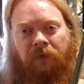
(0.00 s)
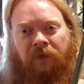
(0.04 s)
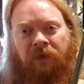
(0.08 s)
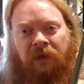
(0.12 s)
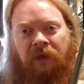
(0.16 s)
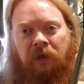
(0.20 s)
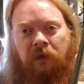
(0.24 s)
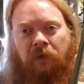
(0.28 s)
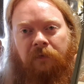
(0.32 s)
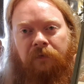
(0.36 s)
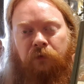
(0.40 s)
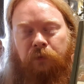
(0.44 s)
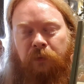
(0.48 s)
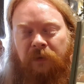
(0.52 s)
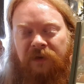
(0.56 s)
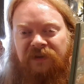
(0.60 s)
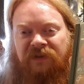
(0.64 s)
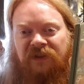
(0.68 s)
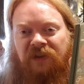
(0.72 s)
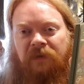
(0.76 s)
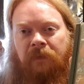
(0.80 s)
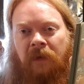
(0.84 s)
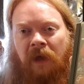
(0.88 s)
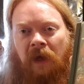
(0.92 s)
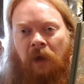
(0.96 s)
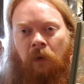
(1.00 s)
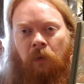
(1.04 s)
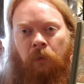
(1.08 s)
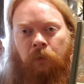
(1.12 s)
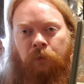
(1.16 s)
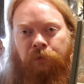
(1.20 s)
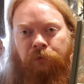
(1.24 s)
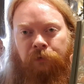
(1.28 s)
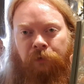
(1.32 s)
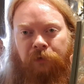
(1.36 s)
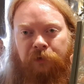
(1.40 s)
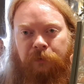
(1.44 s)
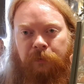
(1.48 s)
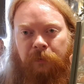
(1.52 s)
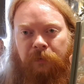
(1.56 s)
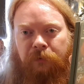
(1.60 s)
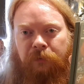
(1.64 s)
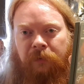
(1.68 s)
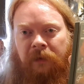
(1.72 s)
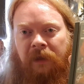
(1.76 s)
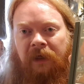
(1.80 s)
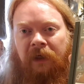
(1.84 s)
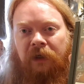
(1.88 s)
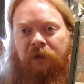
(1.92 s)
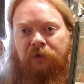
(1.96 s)
think of Twisted Metal crossed
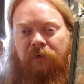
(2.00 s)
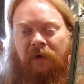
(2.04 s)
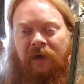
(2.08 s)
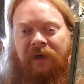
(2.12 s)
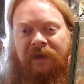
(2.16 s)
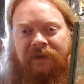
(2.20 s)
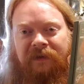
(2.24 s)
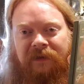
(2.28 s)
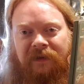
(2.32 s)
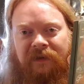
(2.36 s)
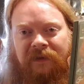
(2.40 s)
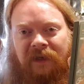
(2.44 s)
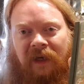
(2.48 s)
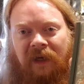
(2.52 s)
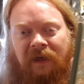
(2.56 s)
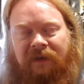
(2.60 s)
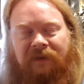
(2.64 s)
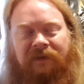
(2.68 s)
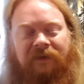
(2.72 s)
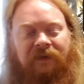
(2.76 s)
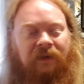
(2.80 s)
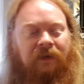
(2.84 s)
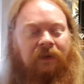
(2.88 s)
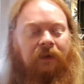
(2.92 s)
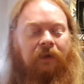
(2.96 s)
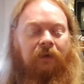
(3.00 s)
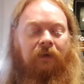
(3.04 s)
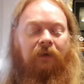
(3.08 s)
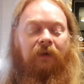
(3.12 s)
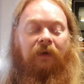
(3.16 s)
between Crazy Taxi.